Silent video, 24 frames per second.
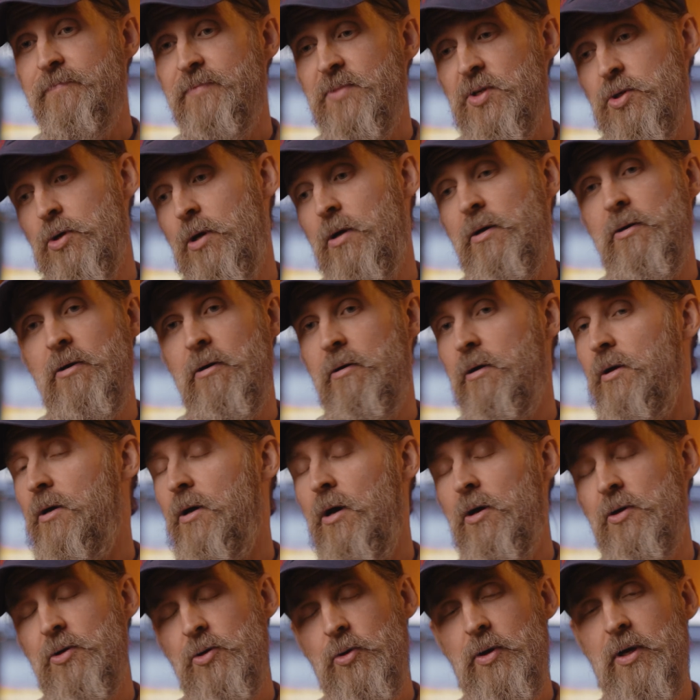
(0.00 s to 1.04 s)
So all
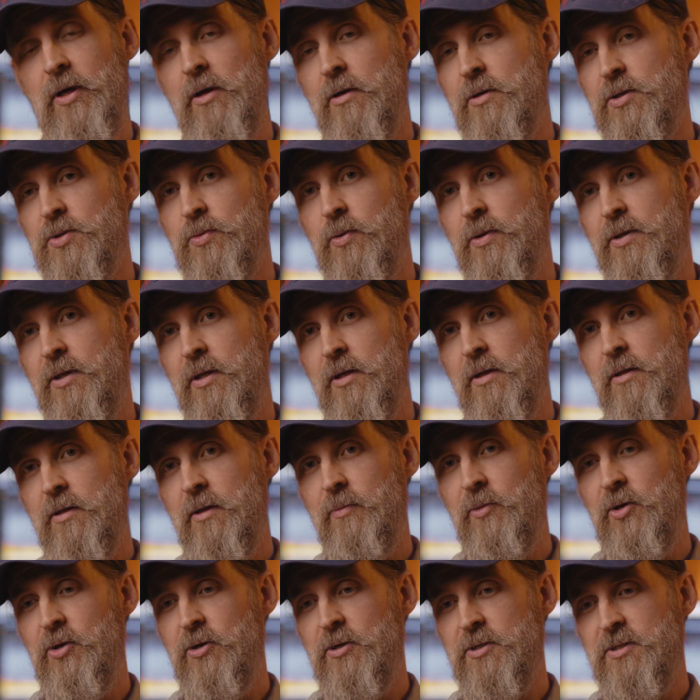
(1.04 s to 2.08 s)
you hear is what the
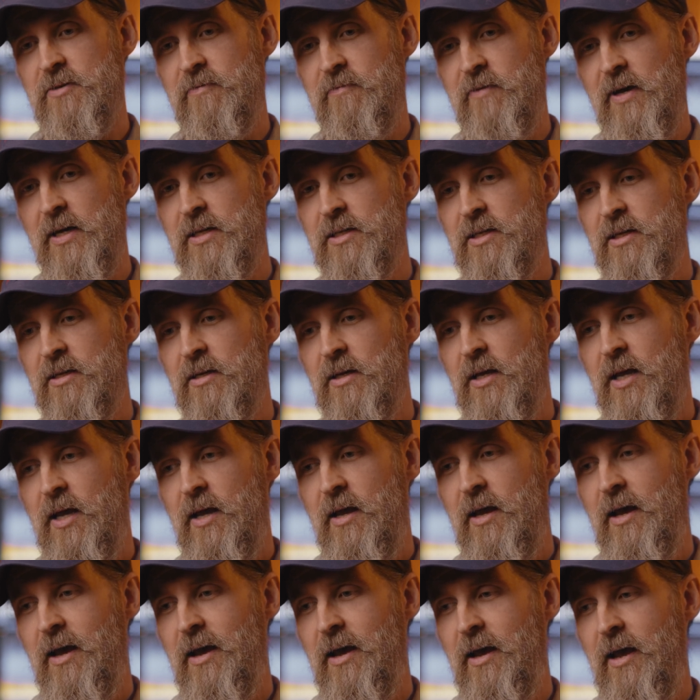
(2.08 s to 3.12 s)
limiter is affecting.
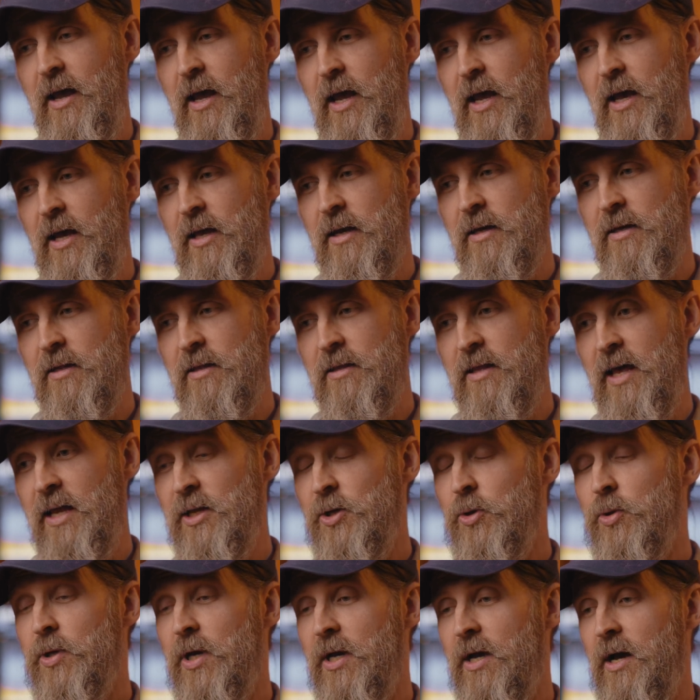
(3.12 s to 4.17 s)
And then
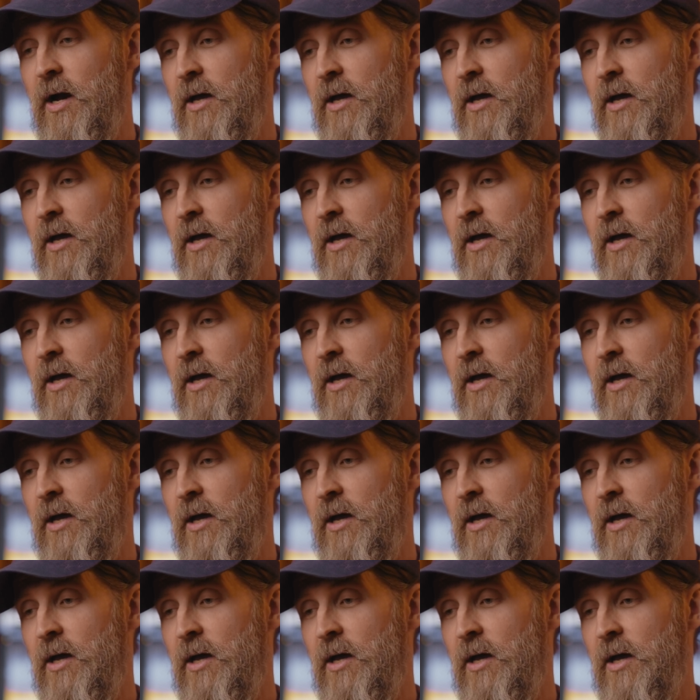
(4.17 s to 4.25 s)
you can